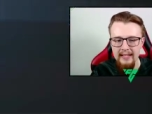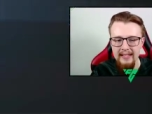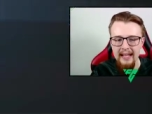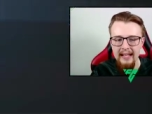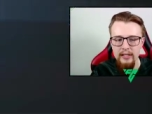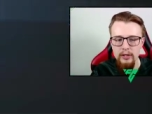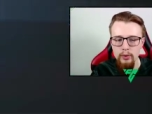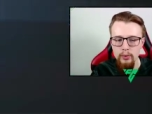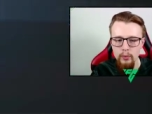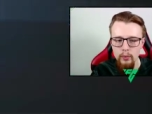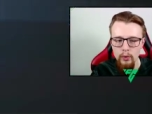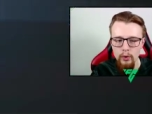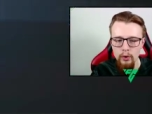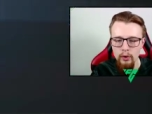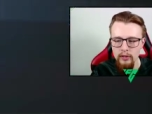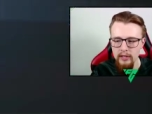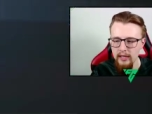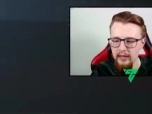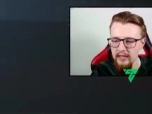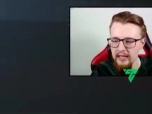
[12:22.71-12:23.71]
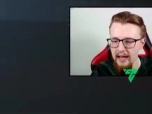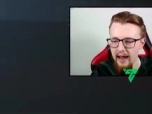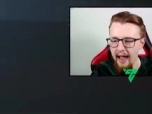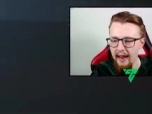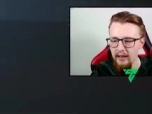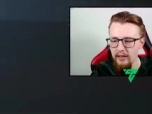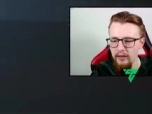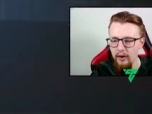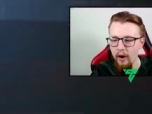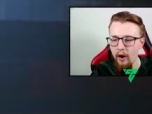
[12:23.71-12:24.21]
towards the
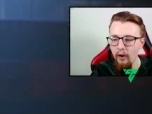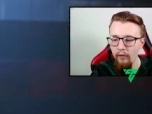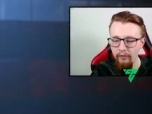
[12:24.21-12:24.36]
end of